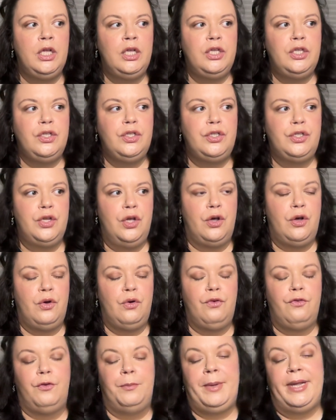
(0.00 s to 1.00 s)
So
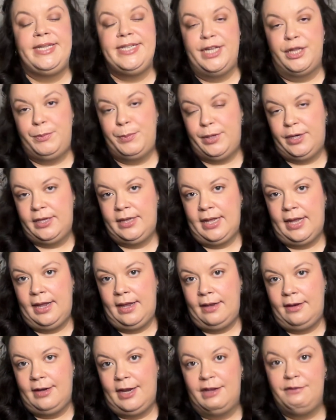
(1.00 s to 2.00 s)
for my 10th birthday,
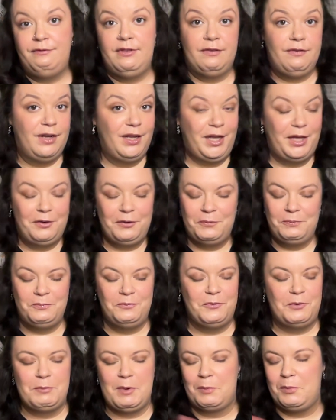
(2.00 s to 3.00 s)
I vividly
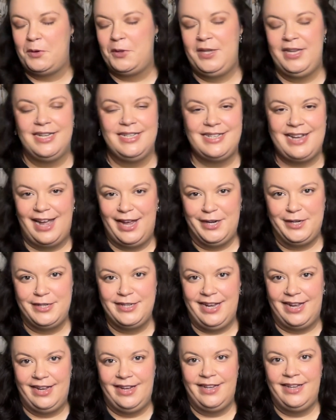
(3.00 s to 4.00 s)
remember the entire
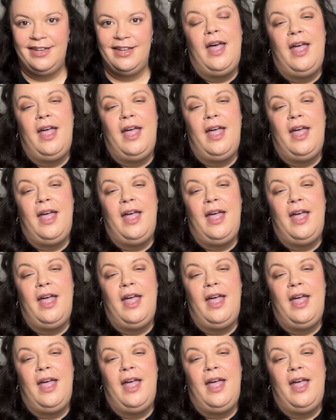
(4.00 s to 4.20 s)
day,